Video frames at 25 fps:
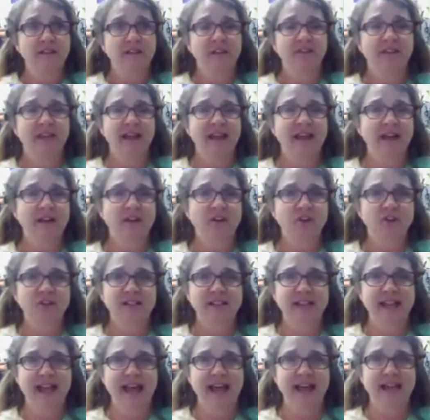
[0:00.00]
that they
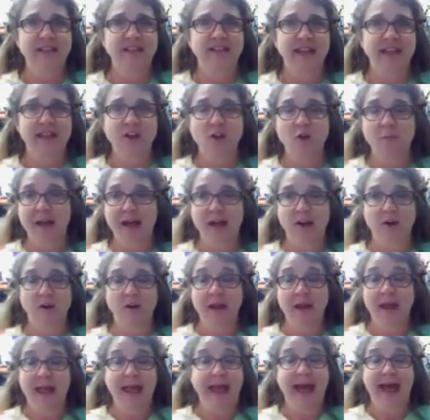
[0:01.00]
understand that no matter
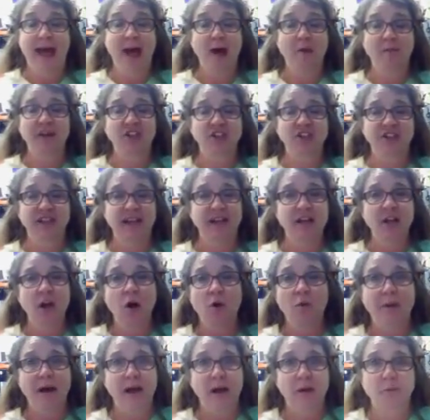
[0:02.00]
how much they know
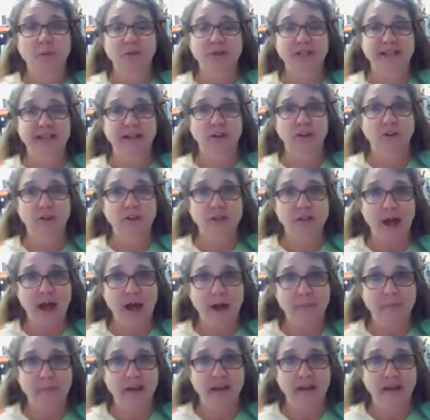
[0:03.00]
about a particular
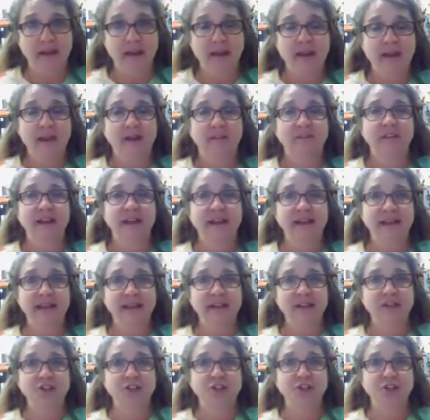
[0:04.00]
topic, they need